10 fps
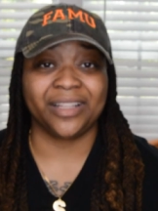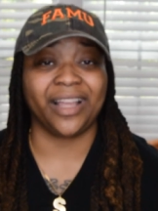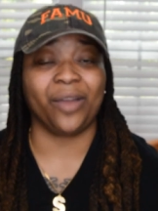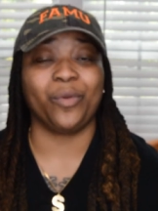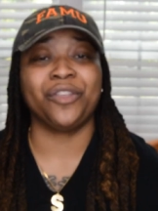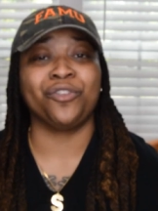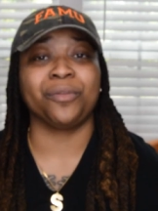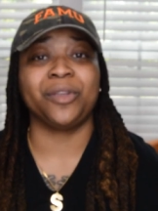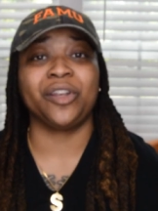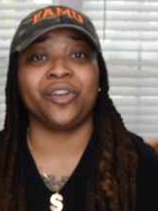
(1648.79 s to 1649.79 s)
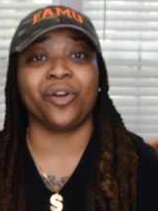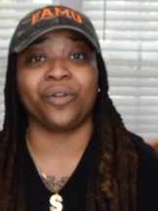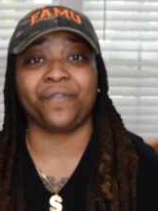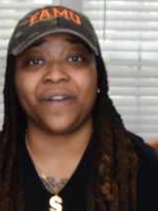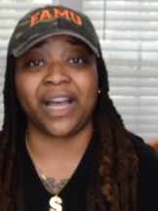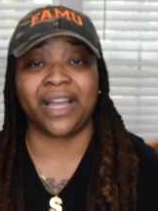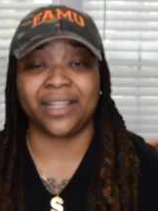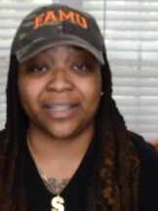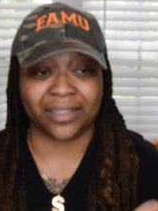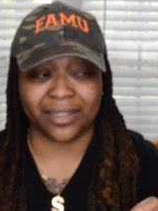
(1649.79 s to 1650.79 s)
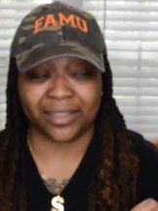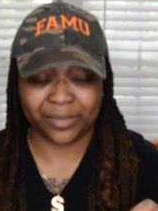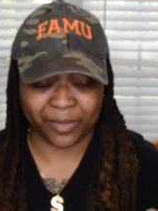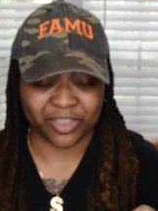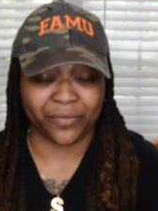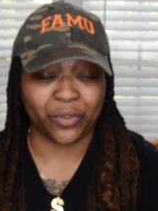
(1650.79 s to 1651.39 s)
That way you can be notified, especially